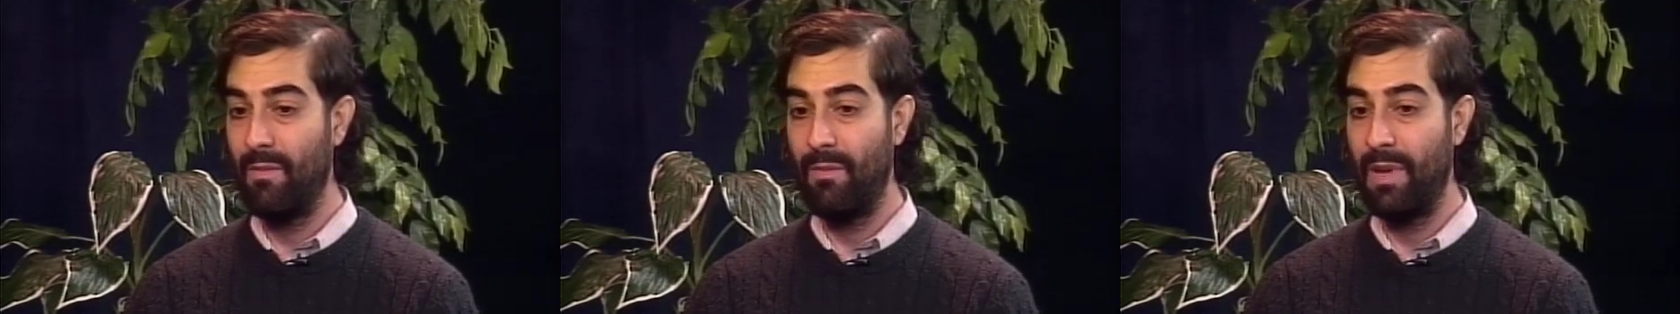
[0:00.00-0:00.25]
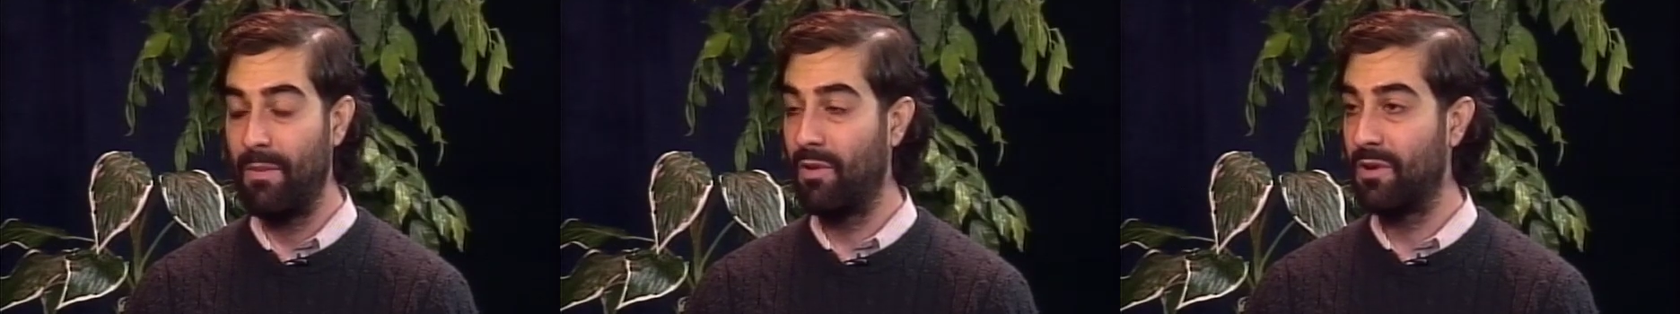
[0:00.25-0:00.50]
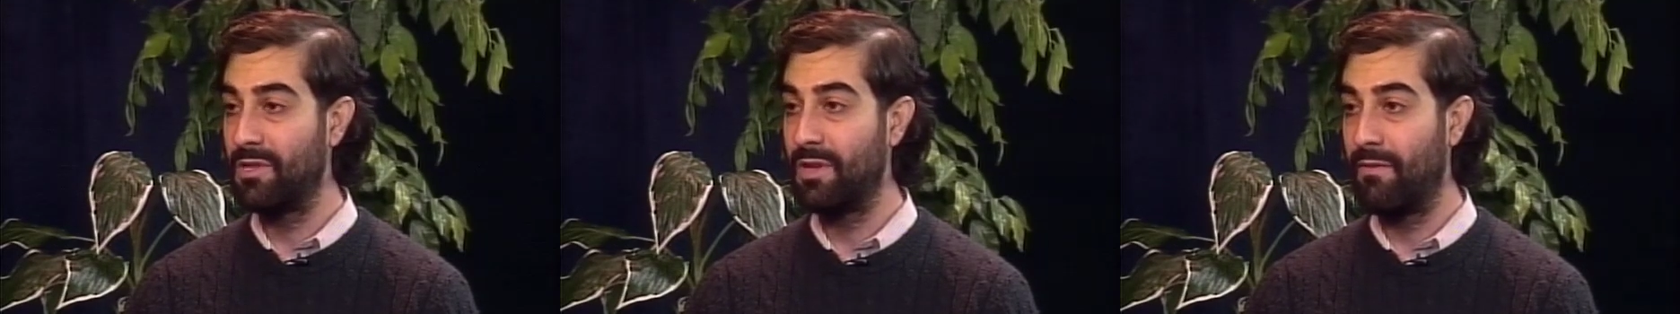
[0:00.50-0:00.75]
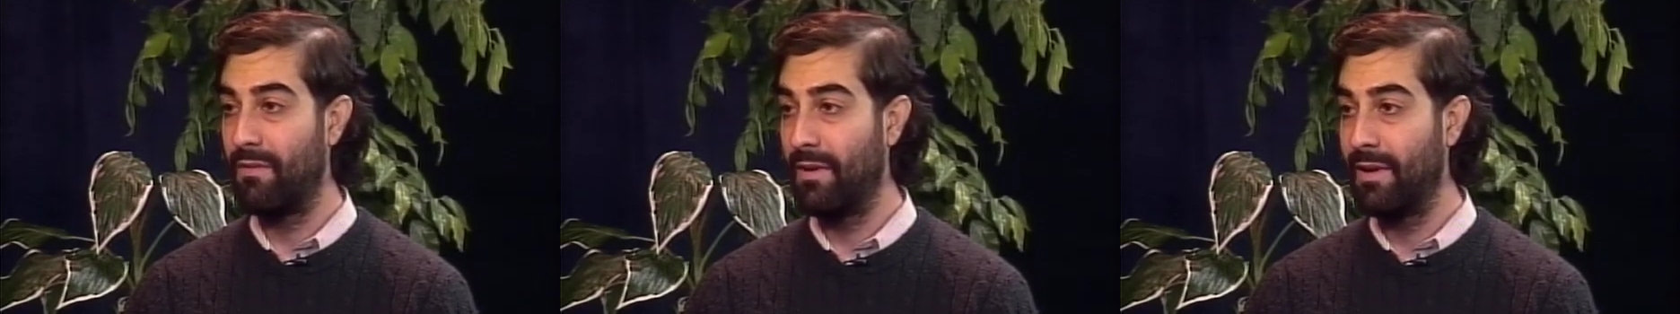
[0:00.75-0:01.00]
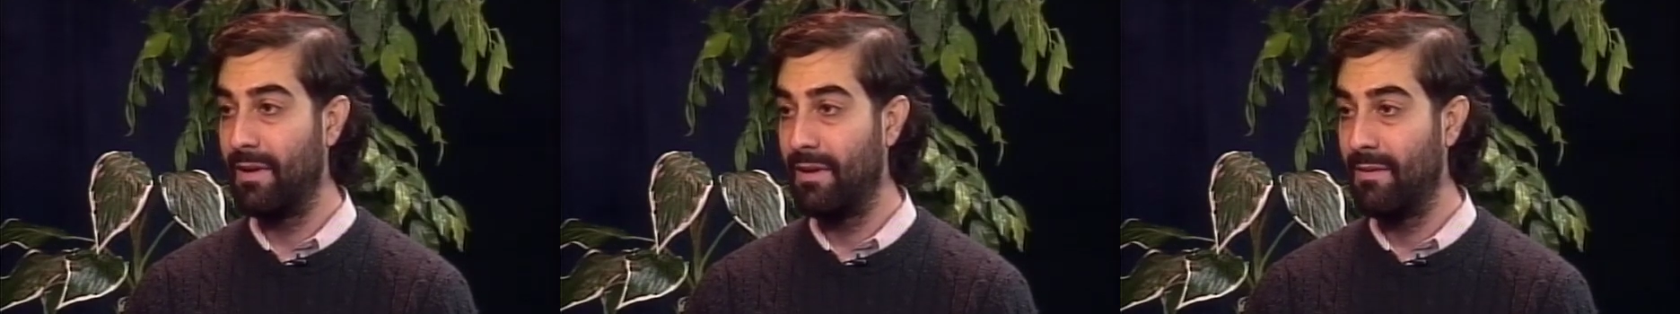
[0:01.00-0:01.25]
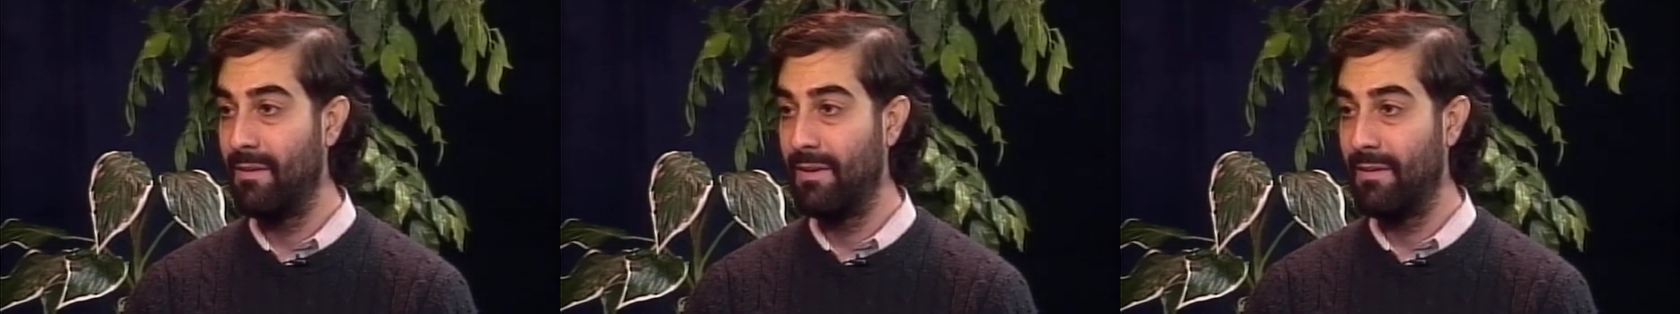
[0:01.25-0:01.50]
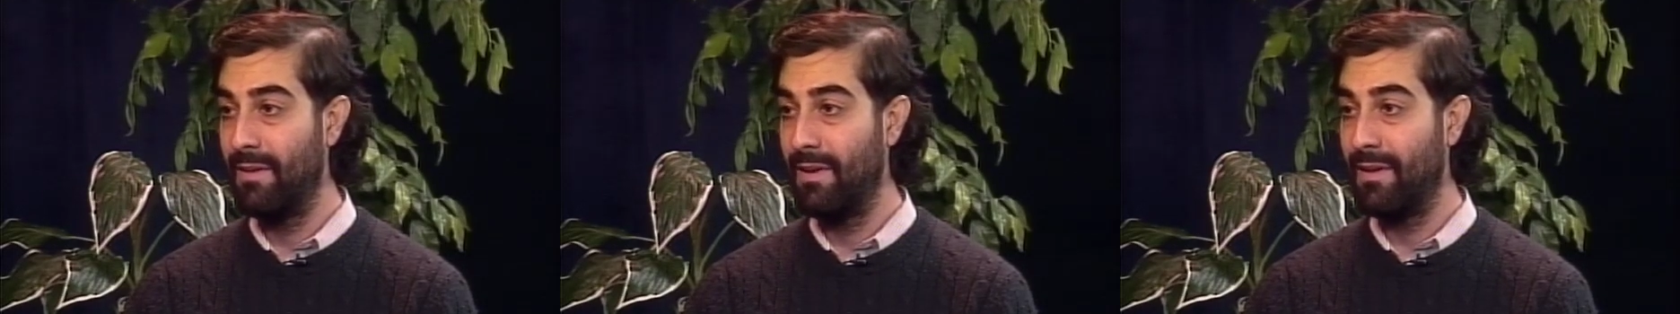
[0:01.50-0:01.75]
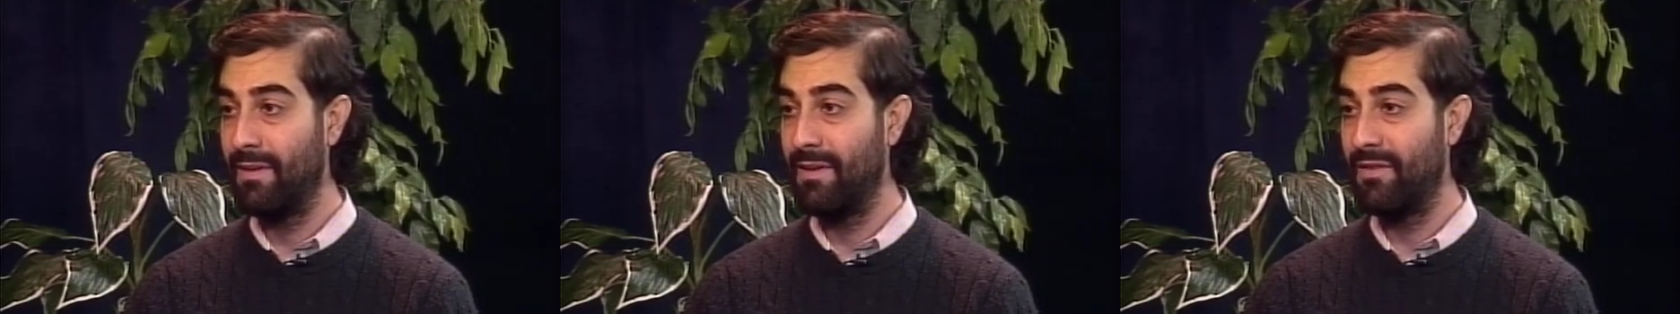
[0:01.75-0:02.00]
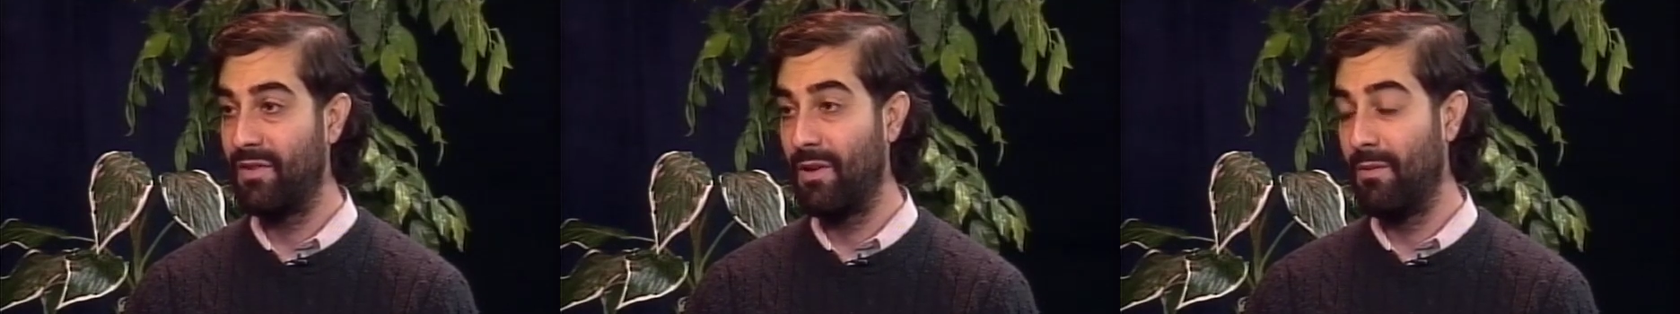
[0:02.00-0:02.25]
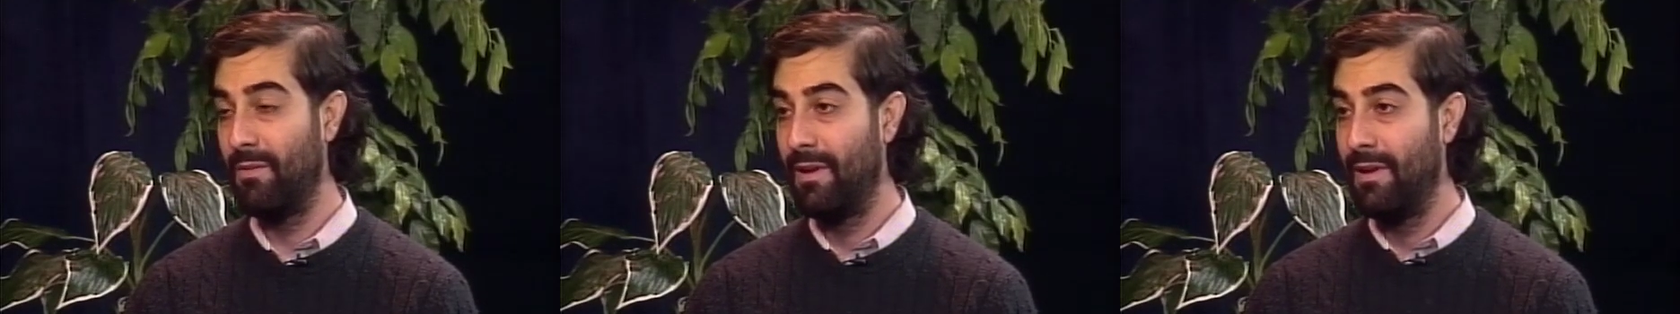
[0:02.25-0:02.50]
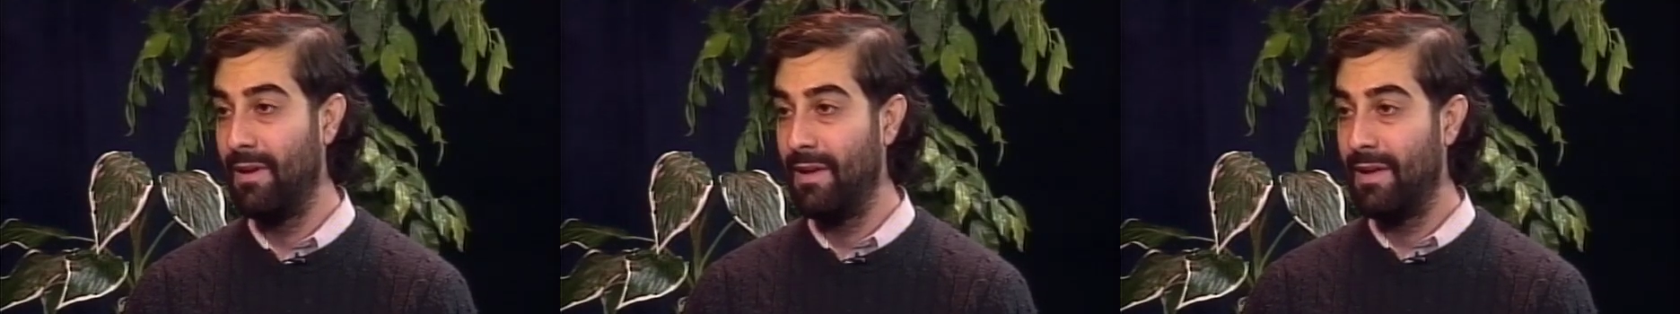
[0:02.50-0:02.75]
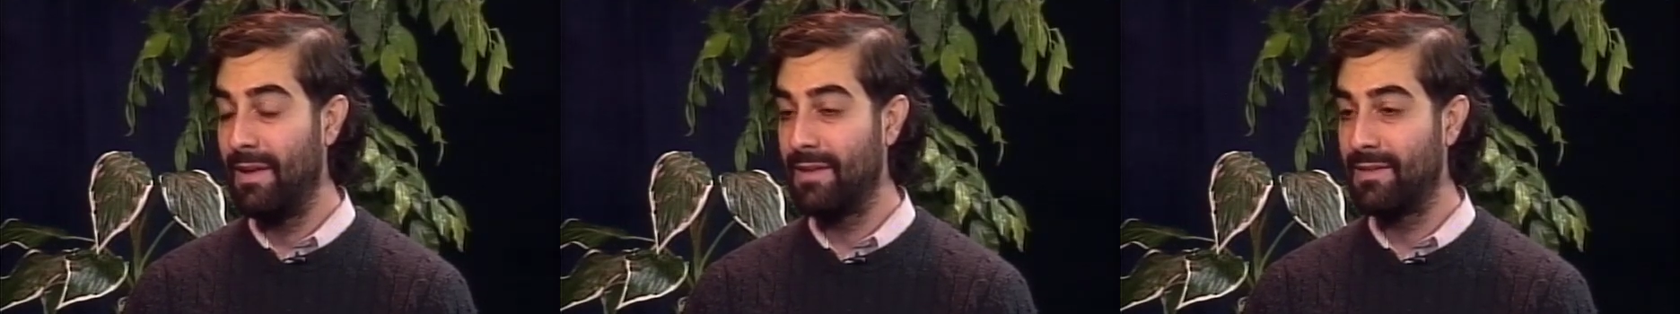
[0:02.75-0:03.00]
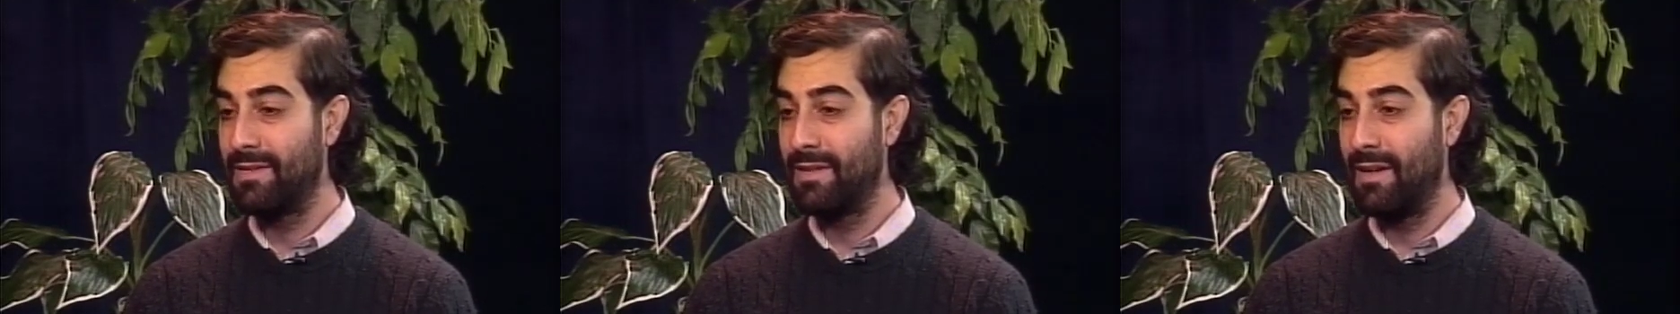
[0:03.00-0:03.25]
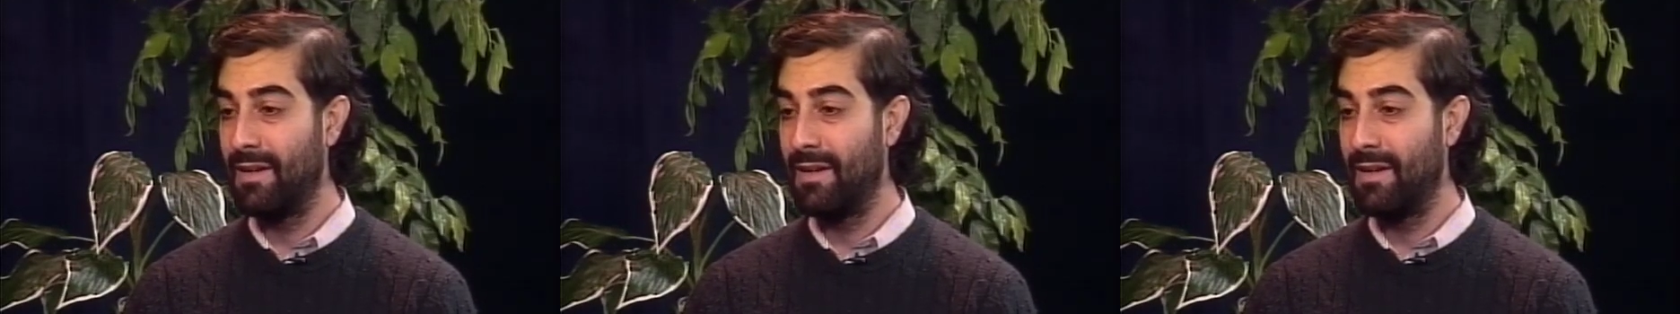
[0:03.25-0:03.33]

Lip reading: people are suffering, and so it's